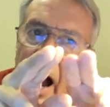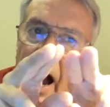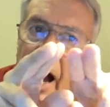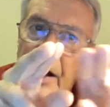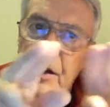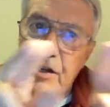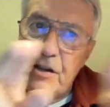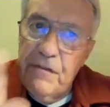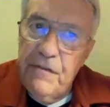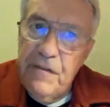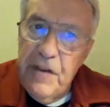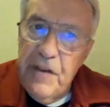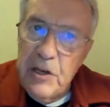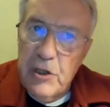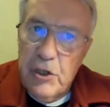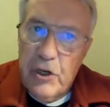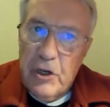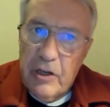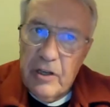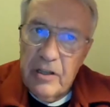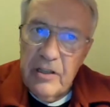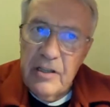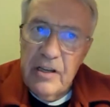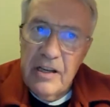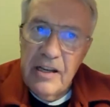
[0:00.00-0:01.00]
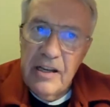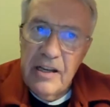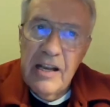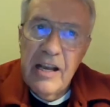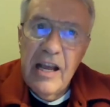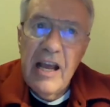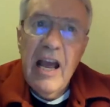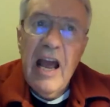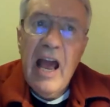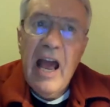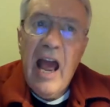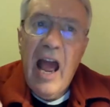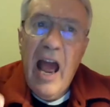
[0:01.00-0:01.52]
a division
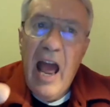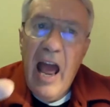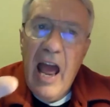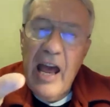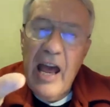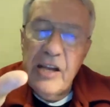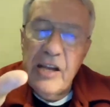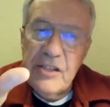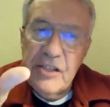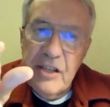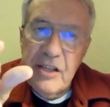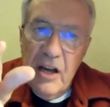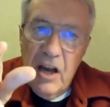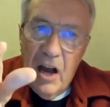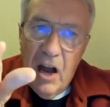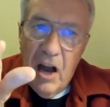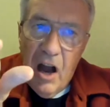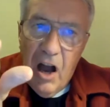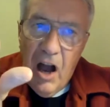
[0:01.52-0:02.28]
as